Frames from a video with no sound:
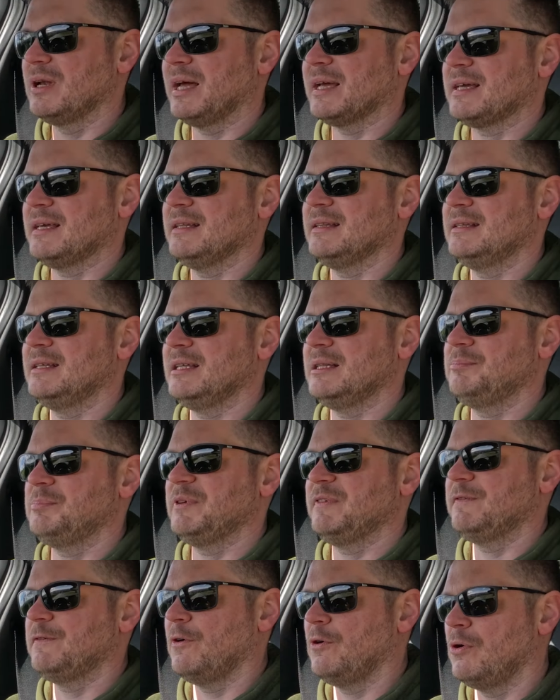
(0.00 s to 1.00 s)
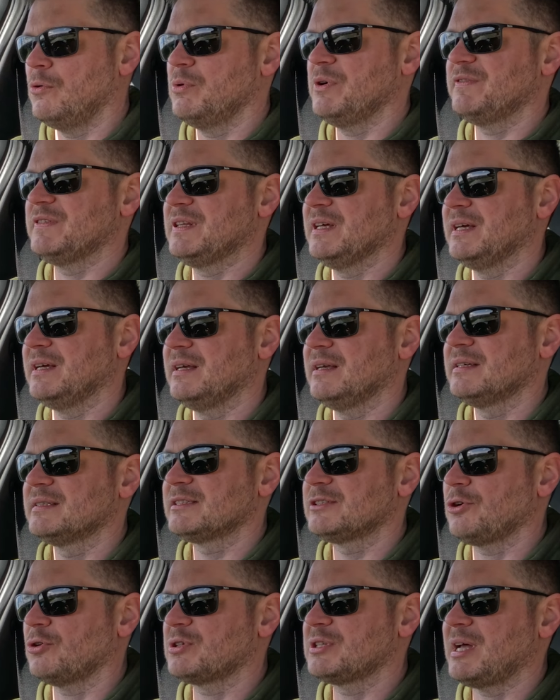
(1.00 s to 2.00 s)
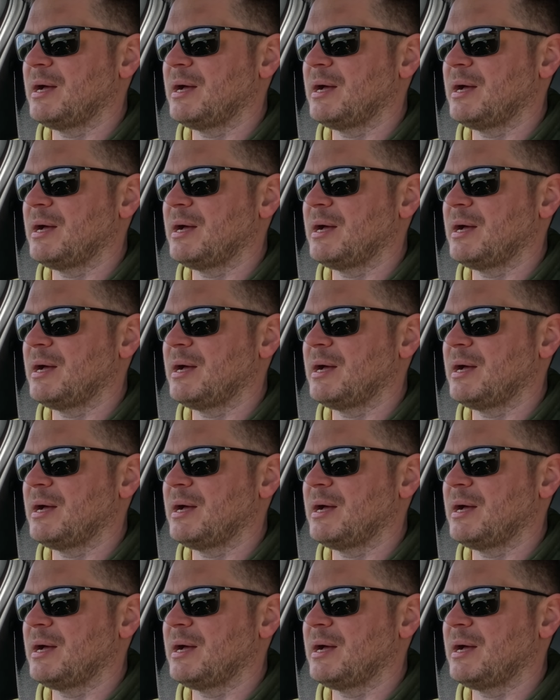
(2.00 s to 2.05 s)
like it did before with the stock